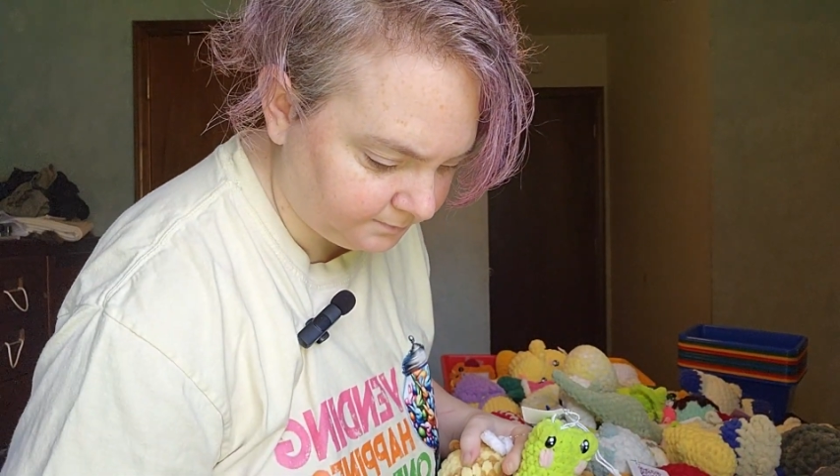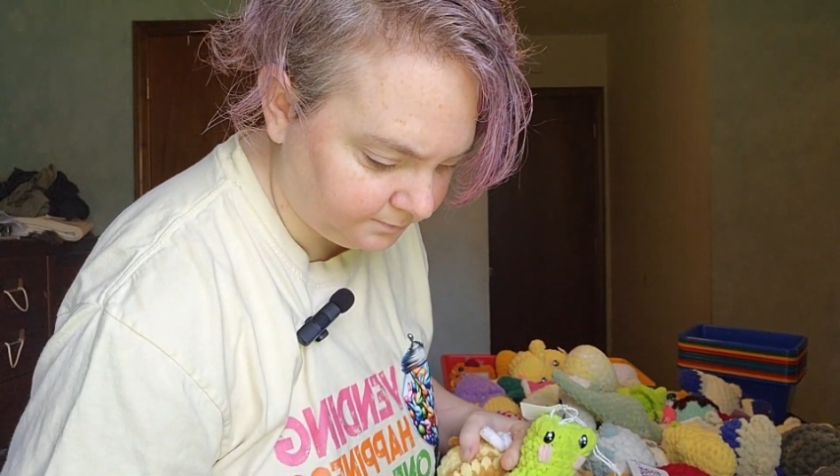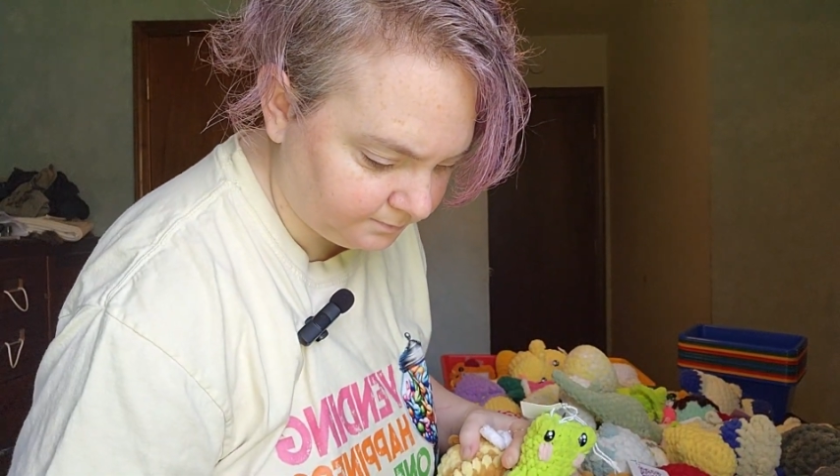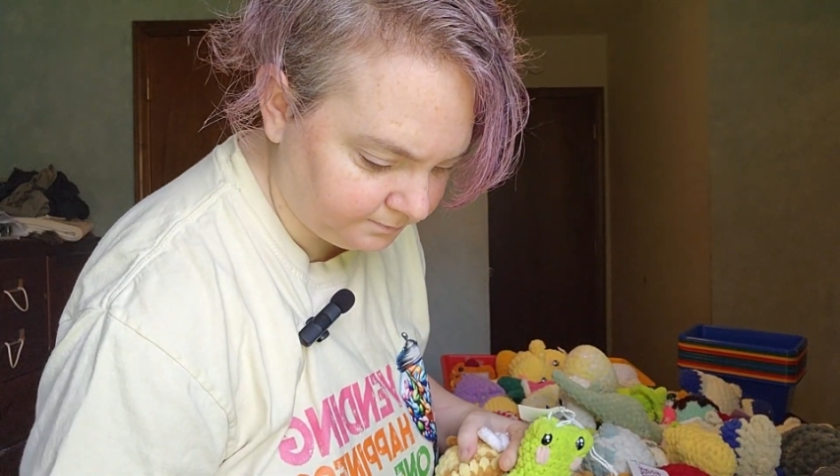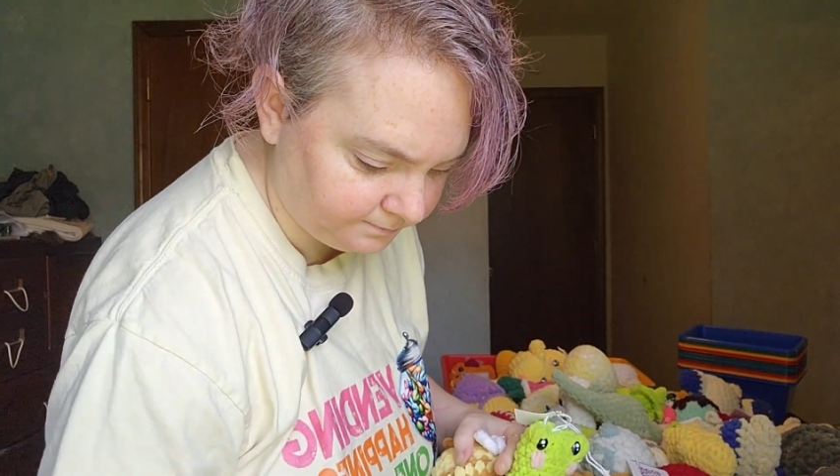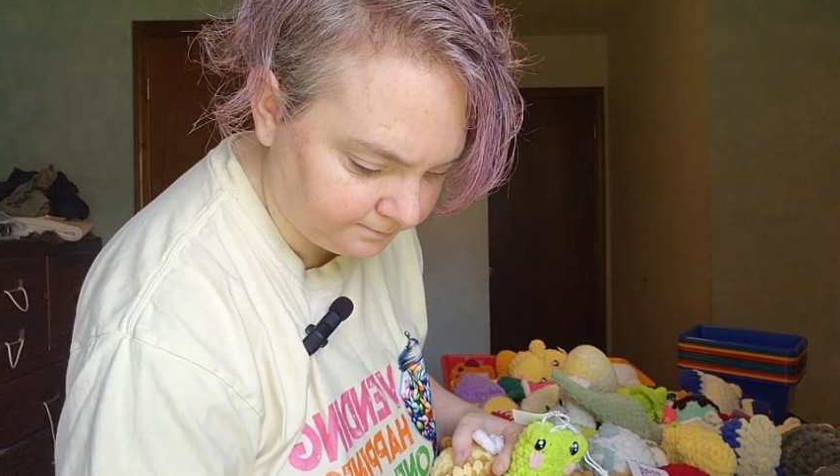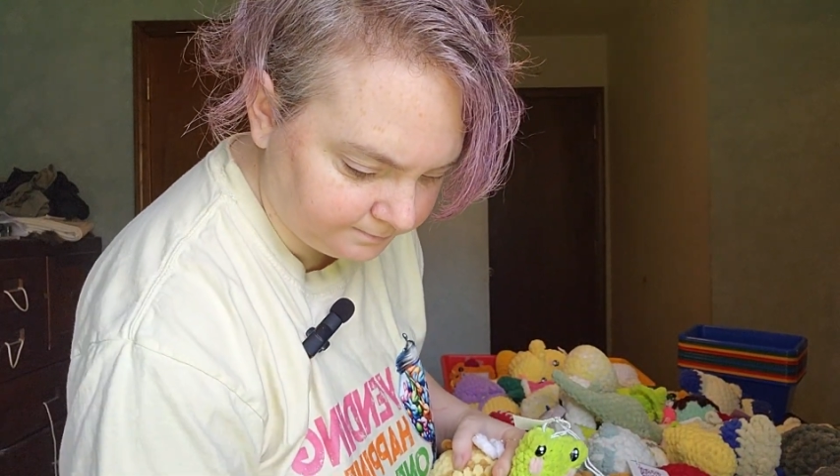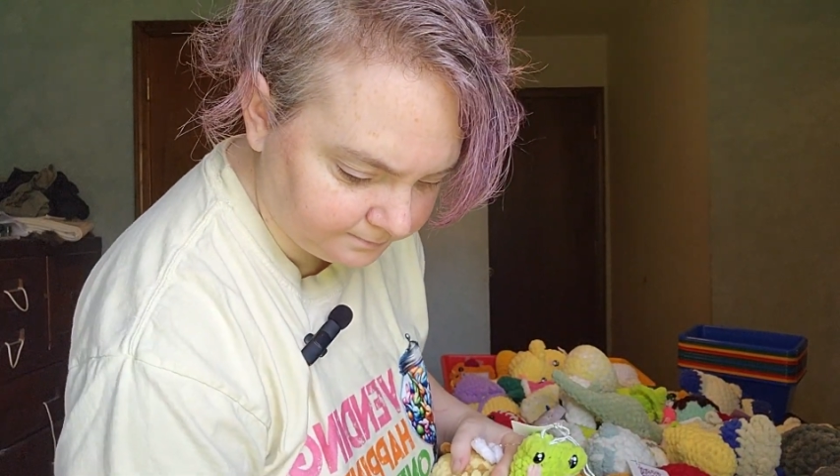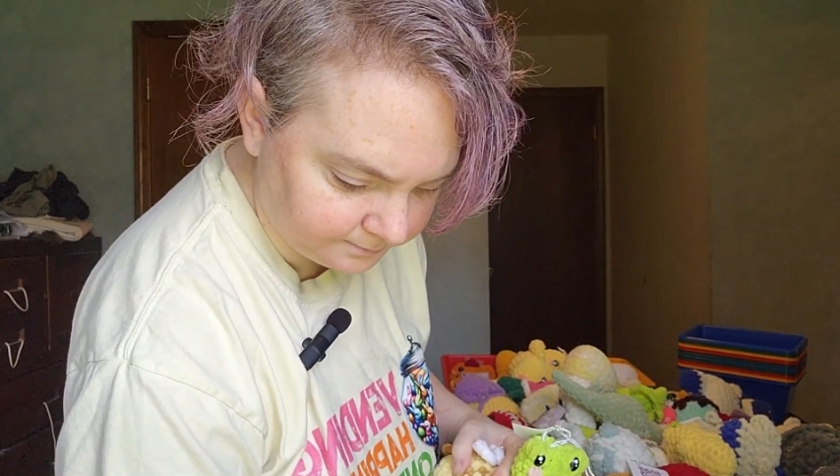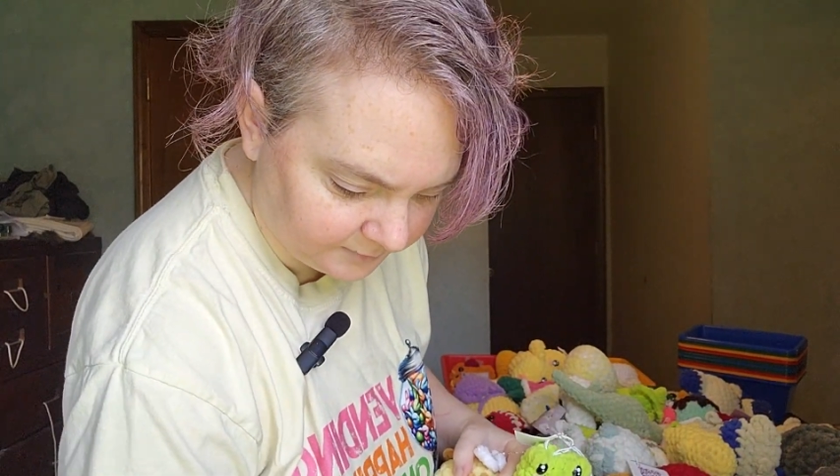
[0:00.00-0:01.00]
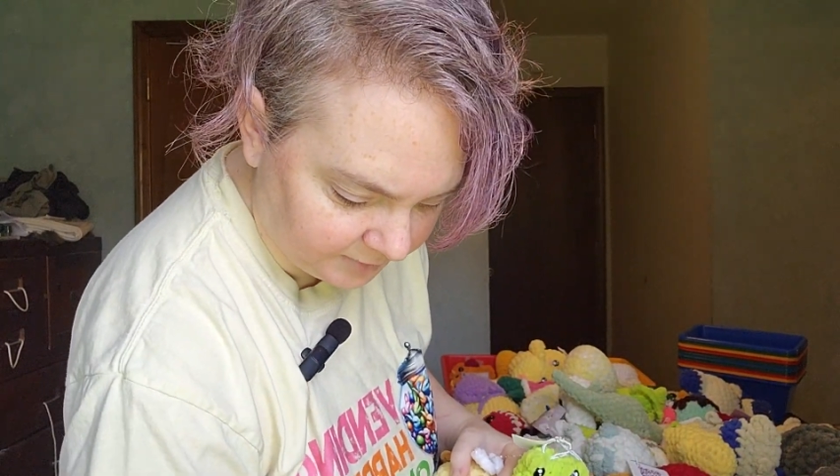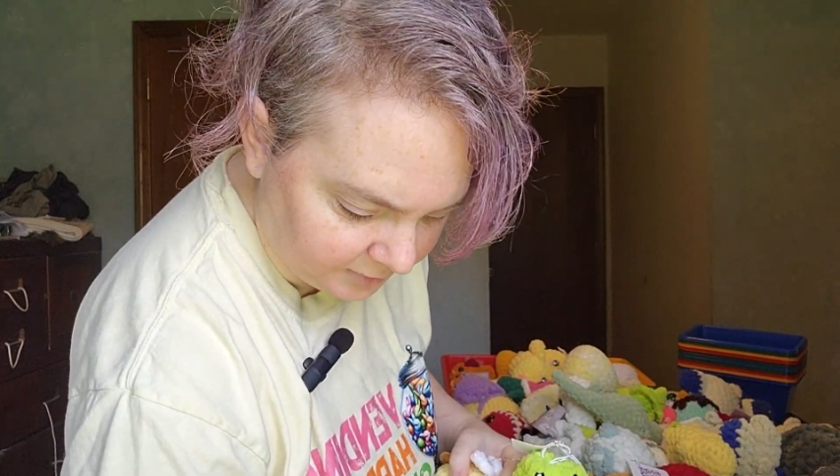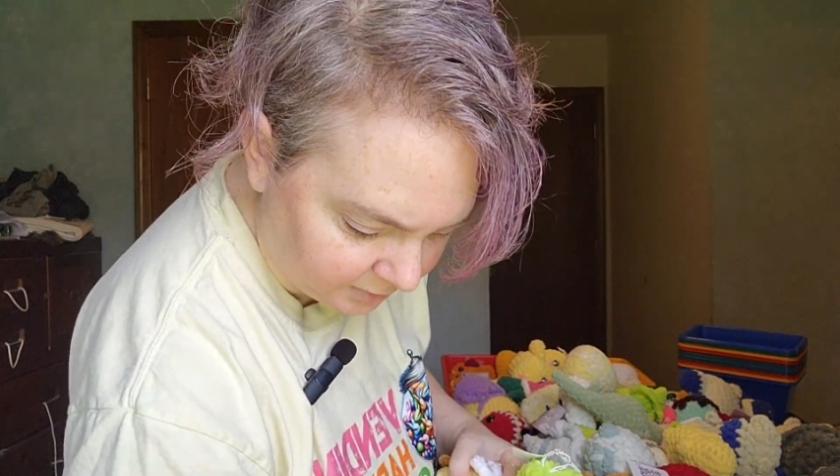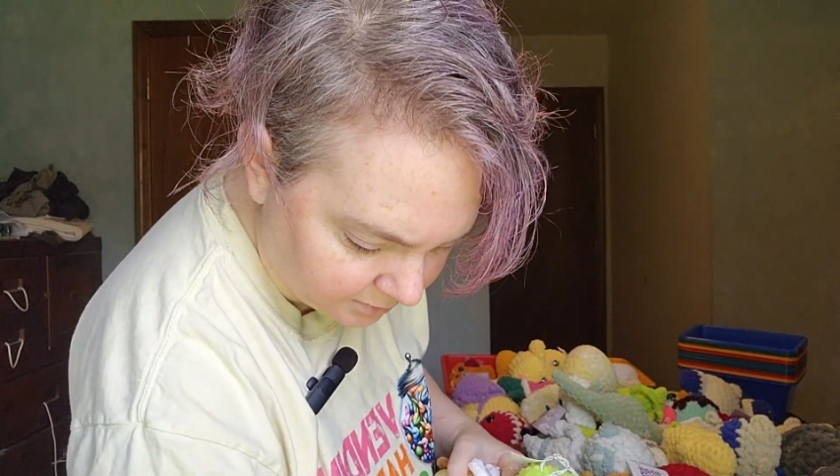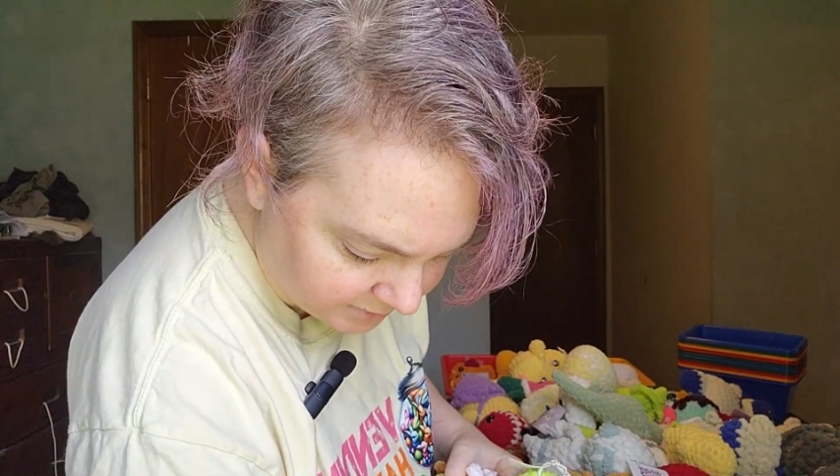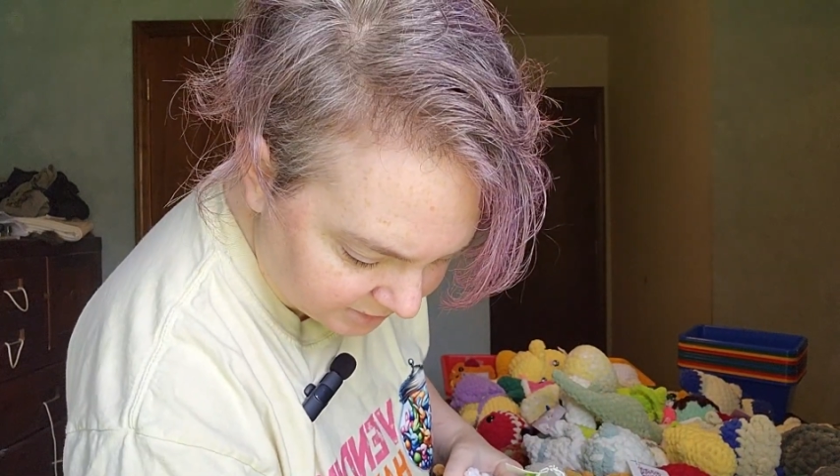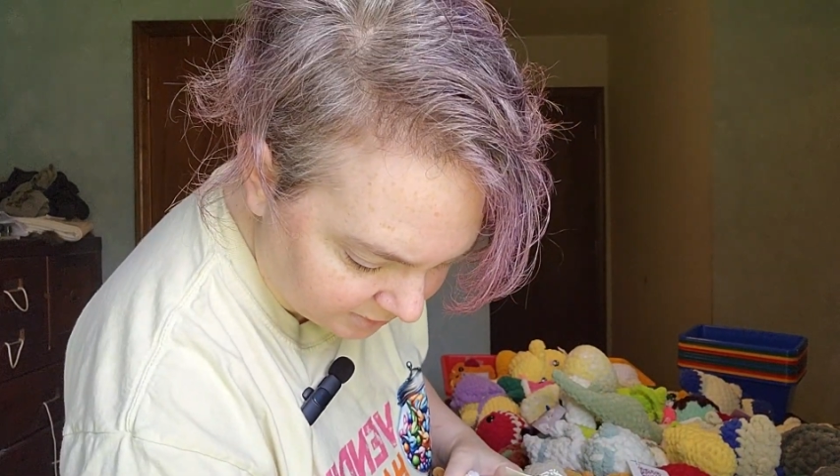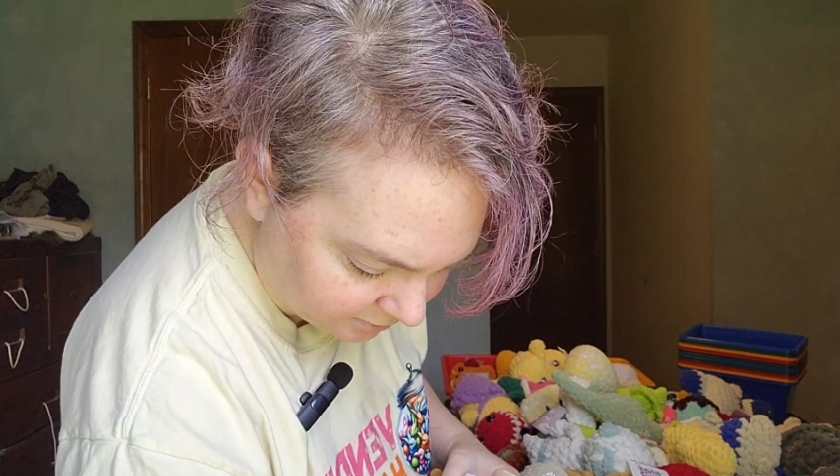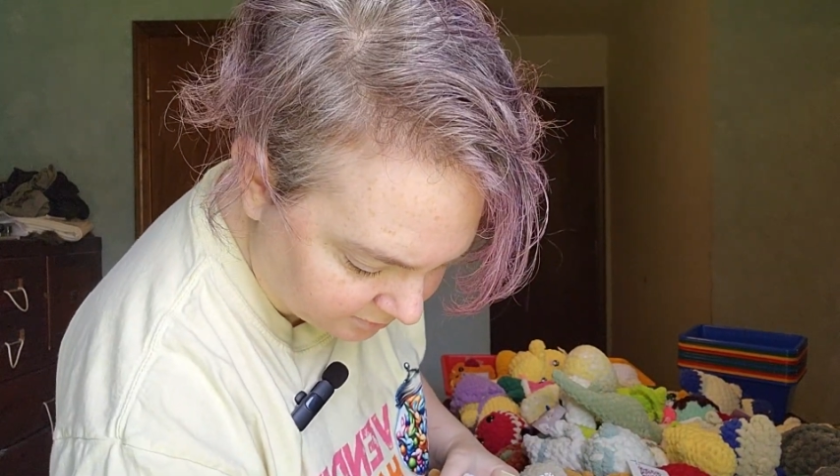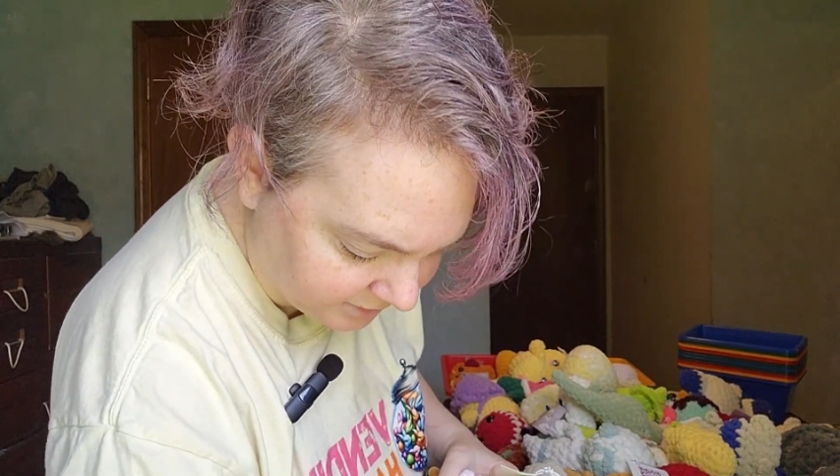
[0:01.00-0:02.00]
Another bee,
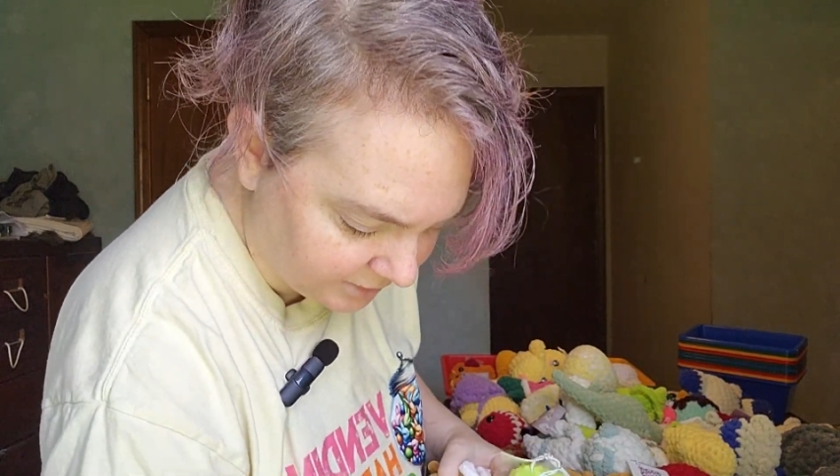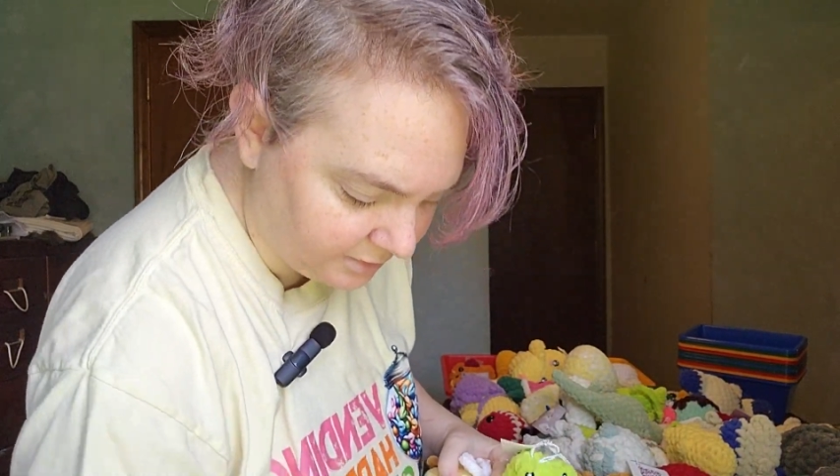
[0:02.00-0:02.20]
another bee.